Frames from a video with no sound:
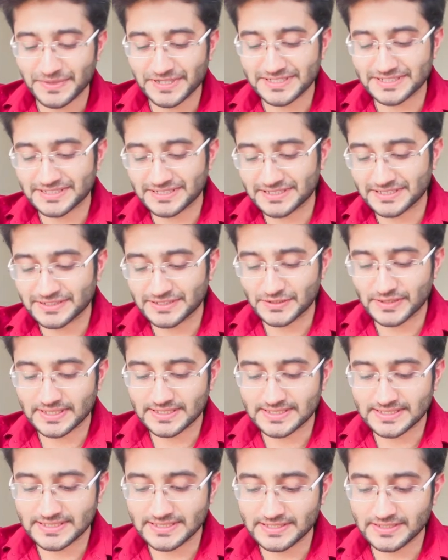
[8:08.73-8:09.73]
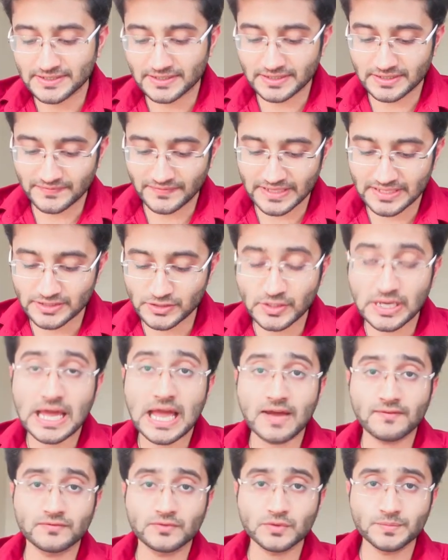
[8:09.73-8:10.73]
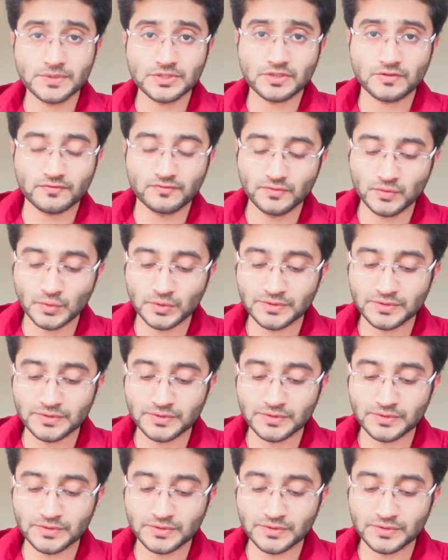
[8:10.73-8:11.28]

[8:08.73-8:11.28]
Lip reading: But you can see here, when you have too much of